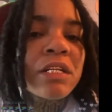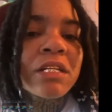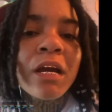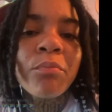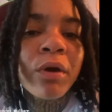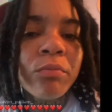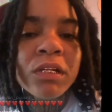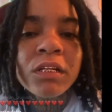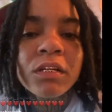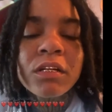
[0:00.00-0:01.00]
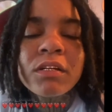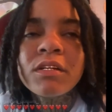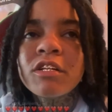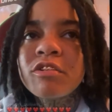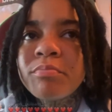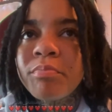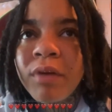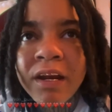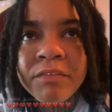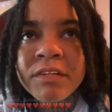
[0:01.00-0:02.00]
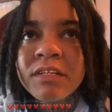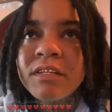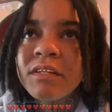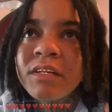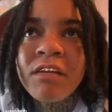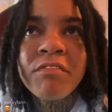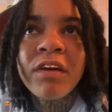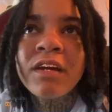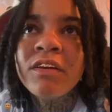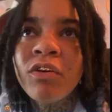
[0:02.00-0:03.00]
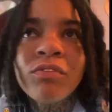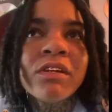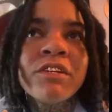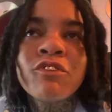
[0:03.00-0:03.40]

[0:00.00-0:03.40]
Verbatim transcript: It's not public, it's private invite only.